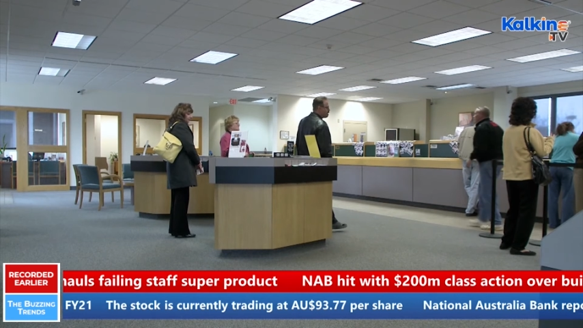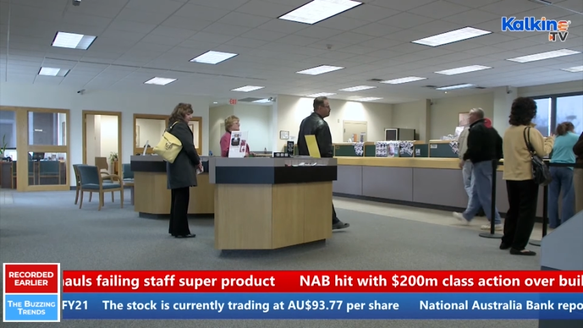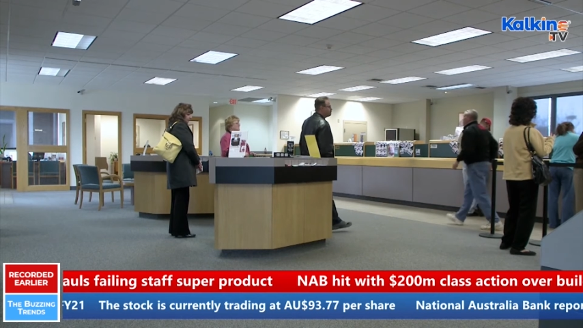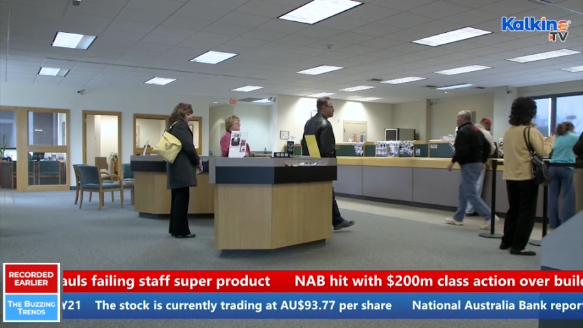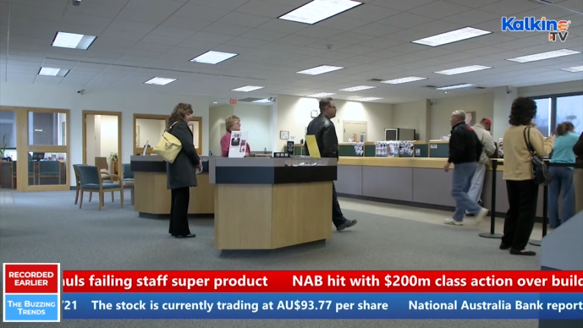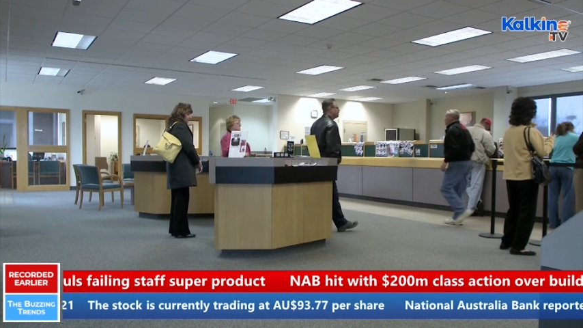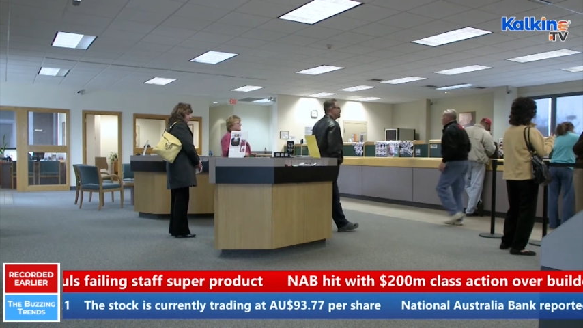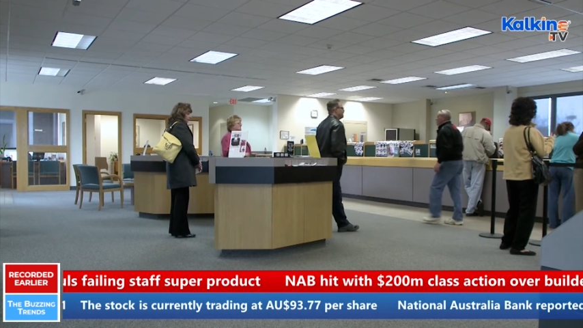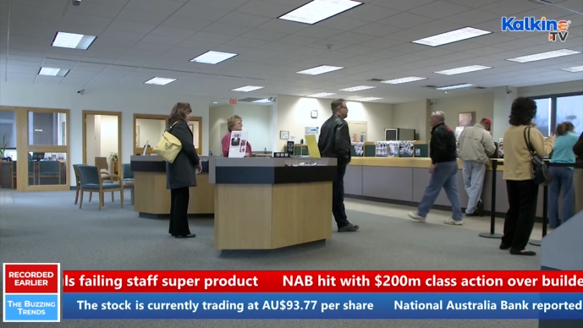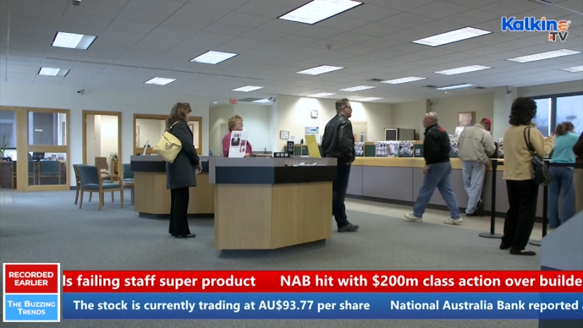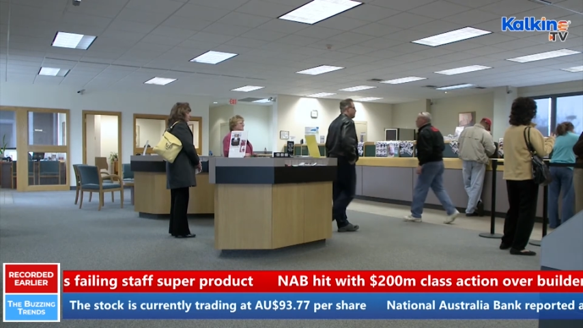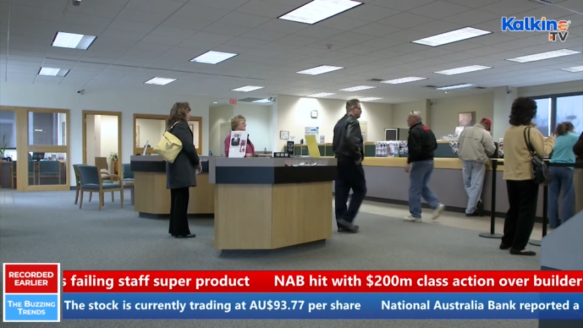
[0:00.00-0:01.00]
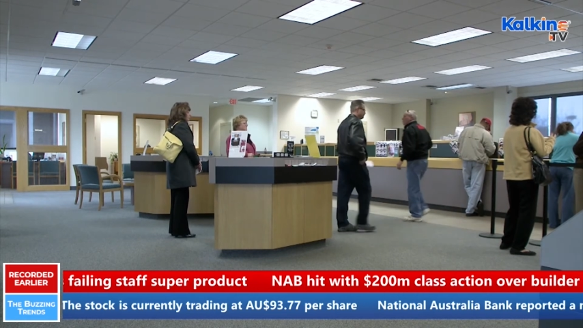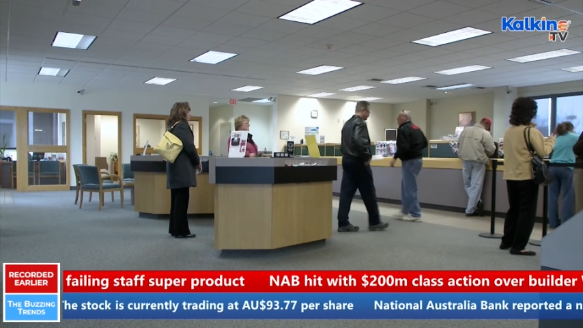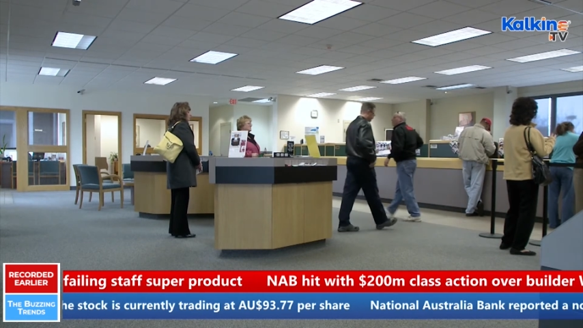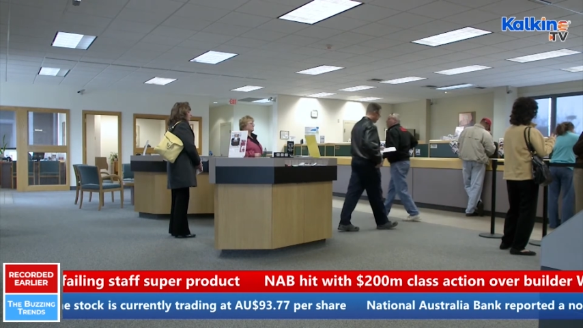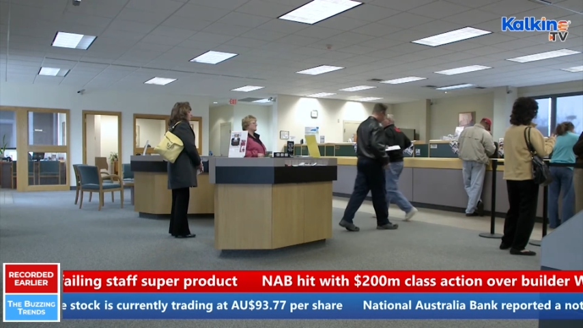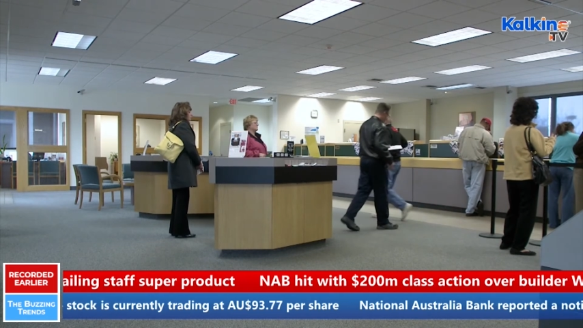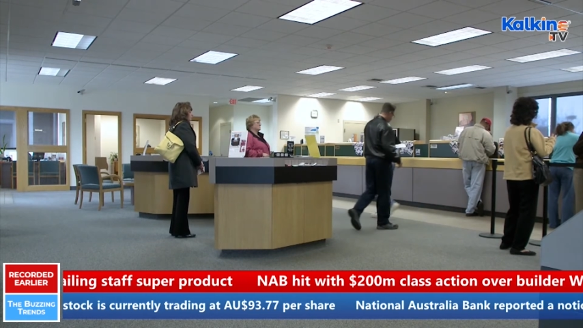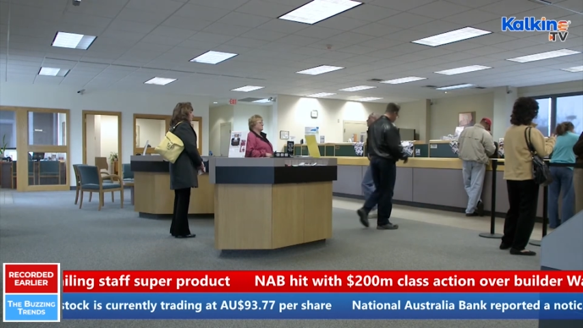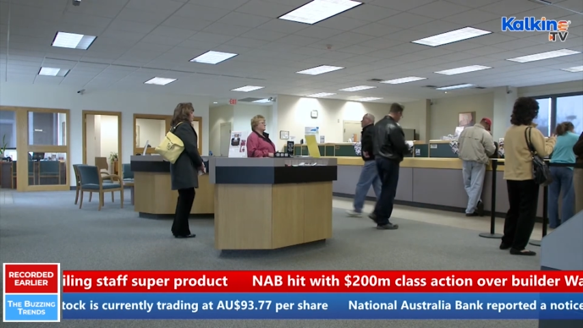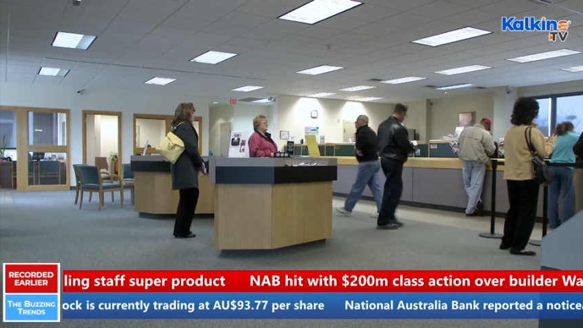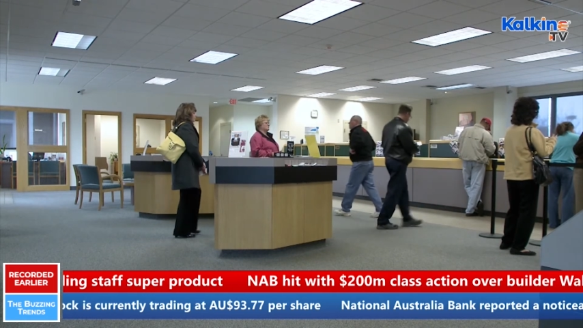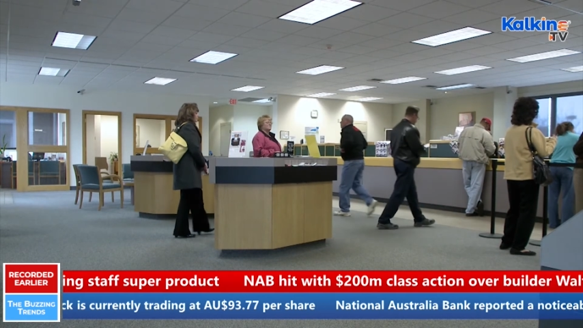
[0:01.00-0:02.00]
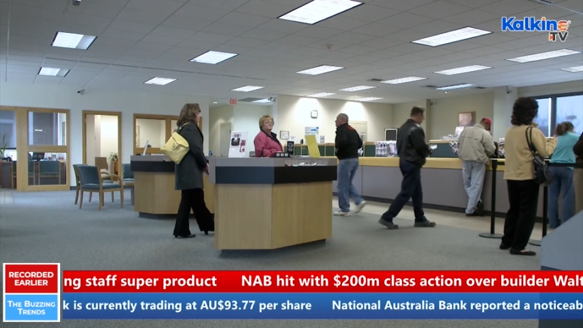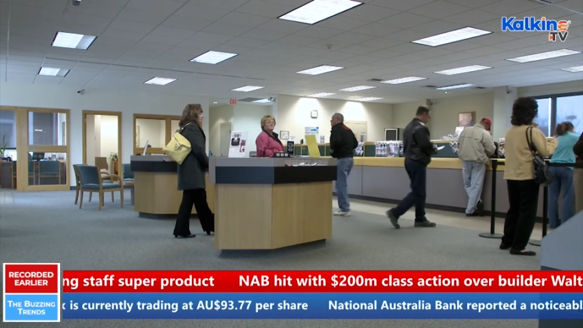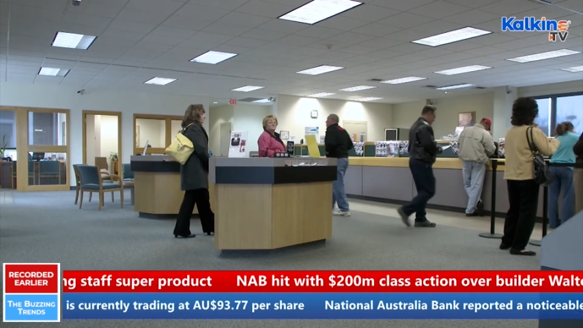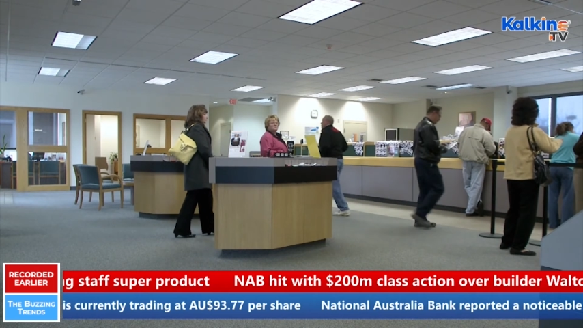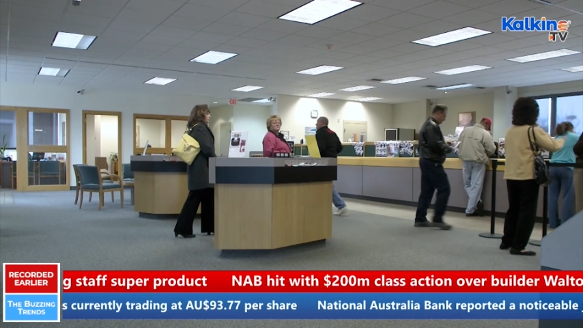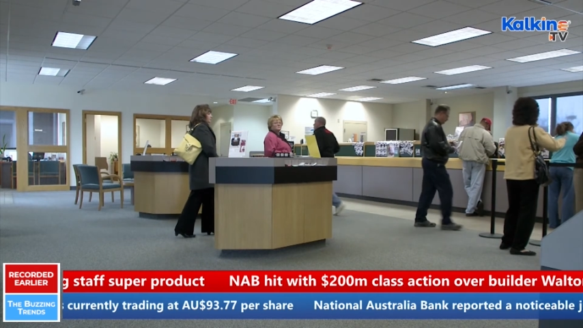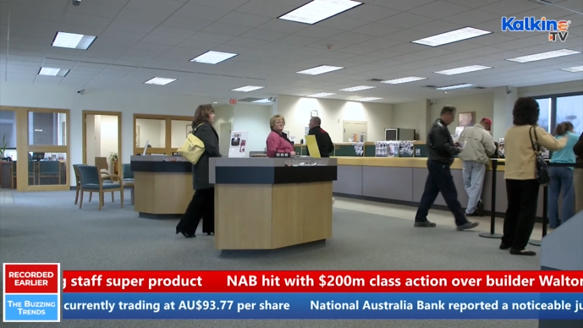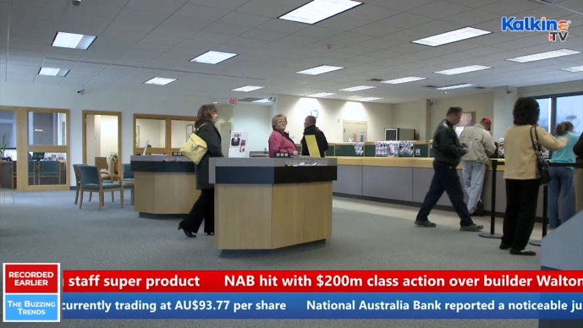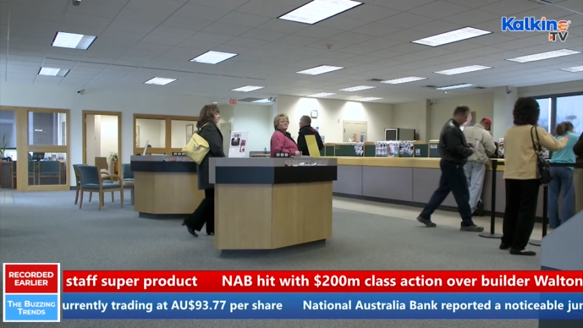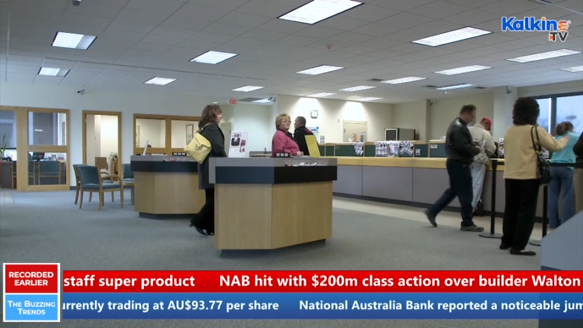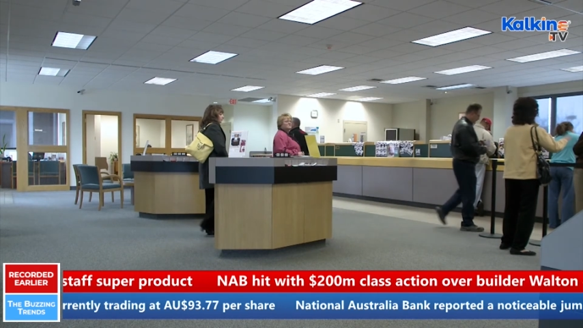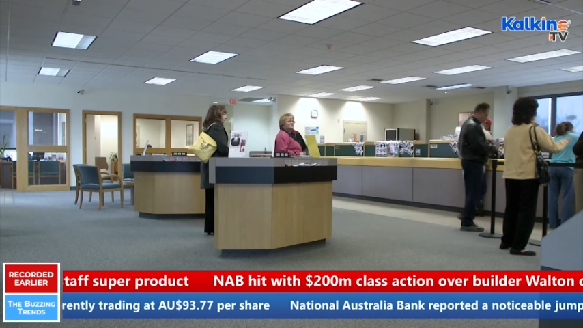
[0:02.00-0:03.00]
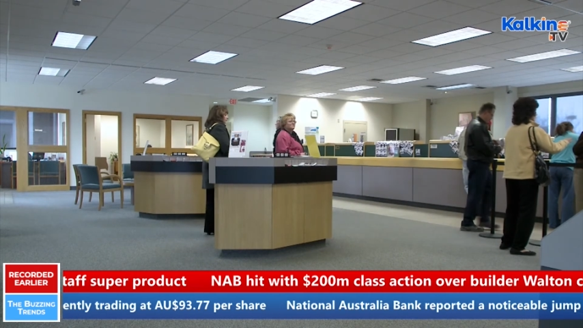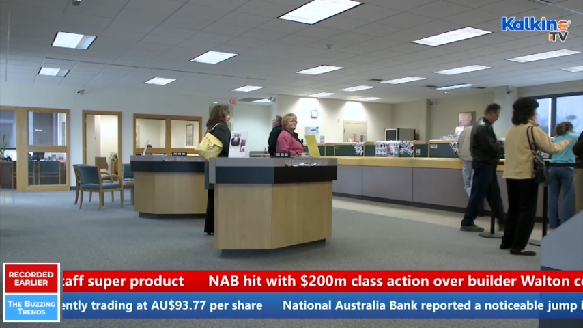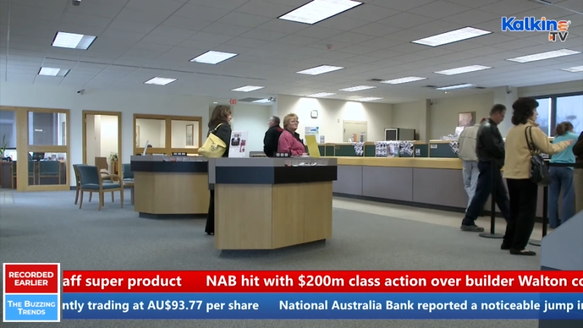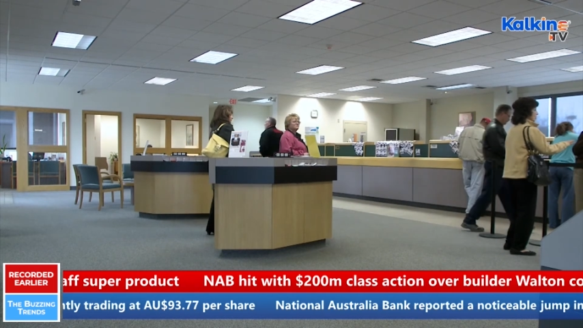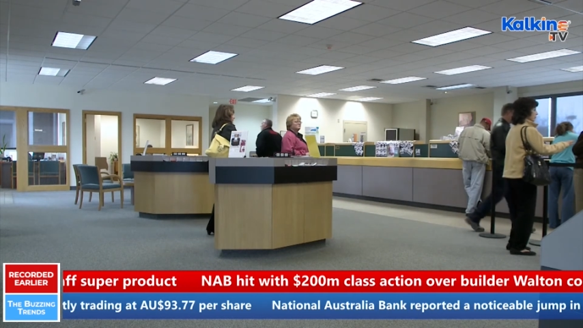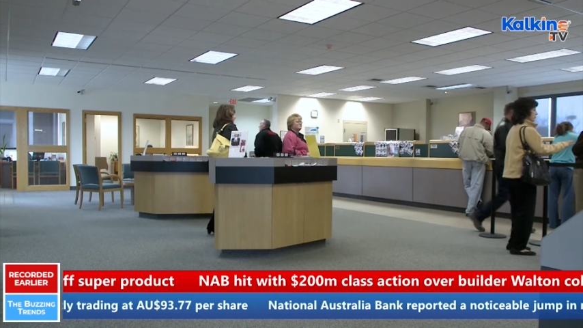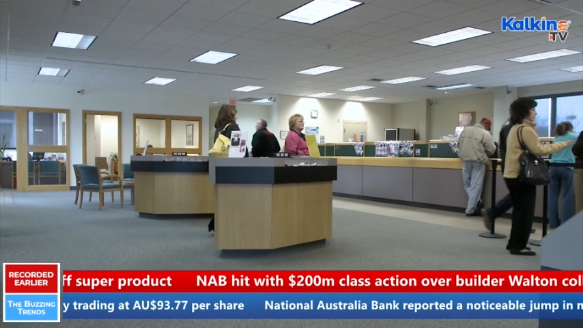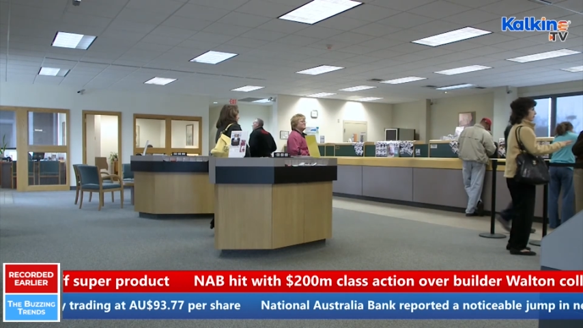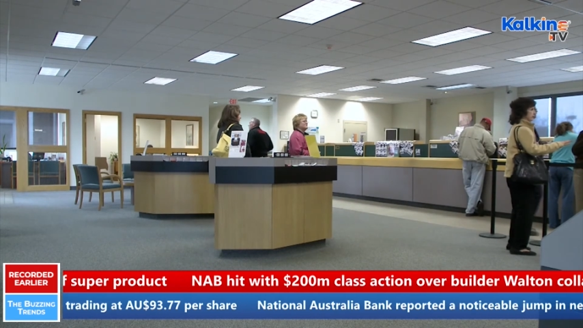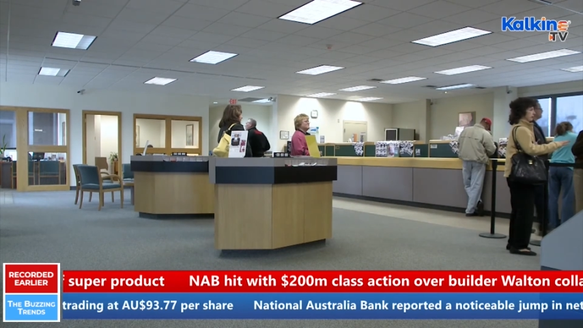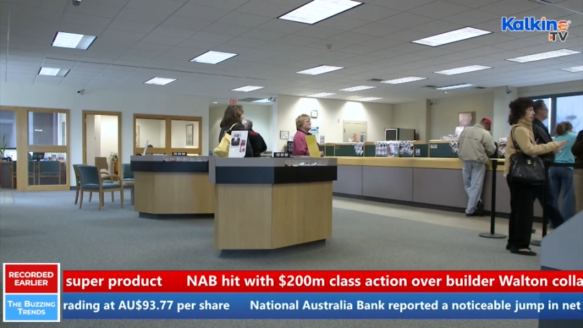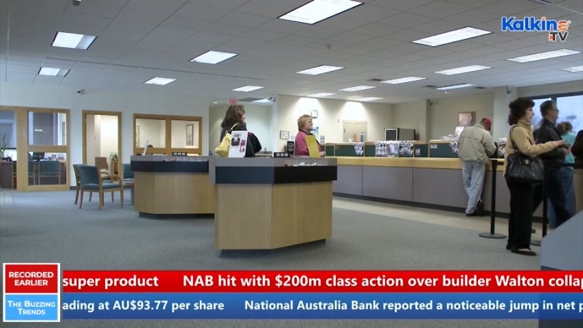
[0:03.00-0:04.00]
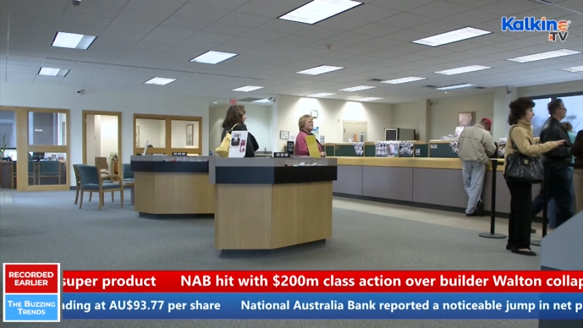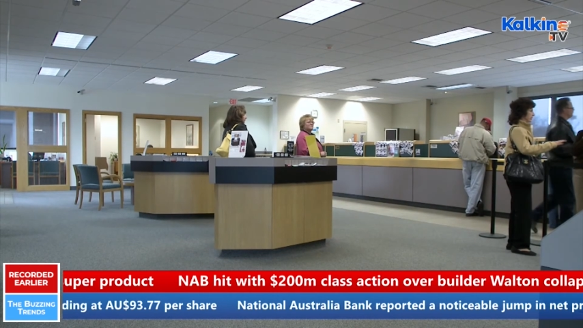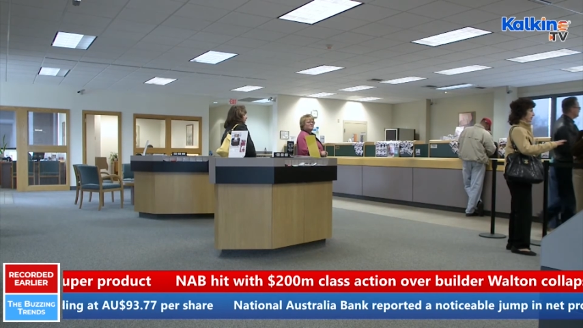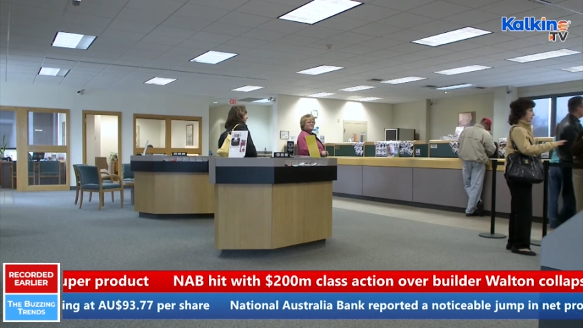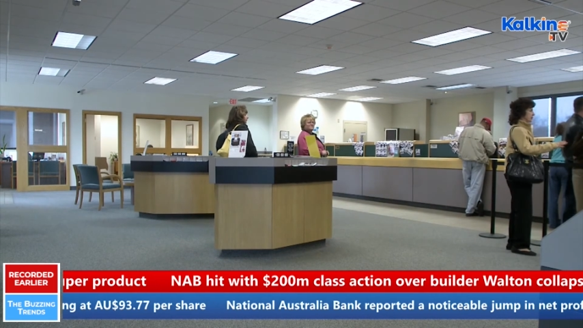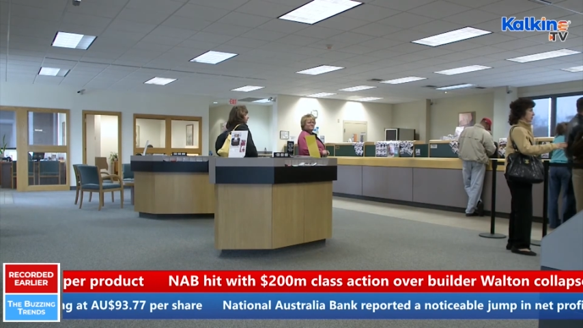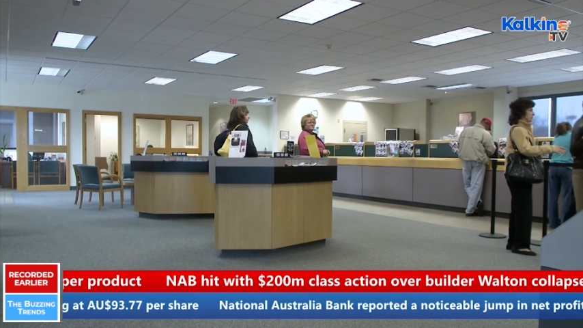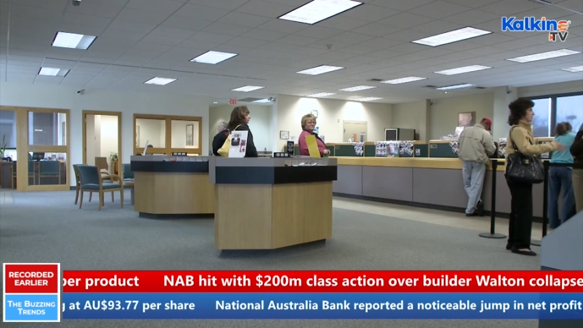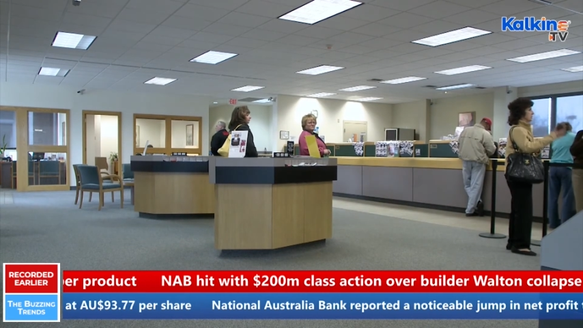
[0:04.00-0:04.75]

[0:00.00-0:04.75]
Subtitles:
Nobody's mouth can be seen.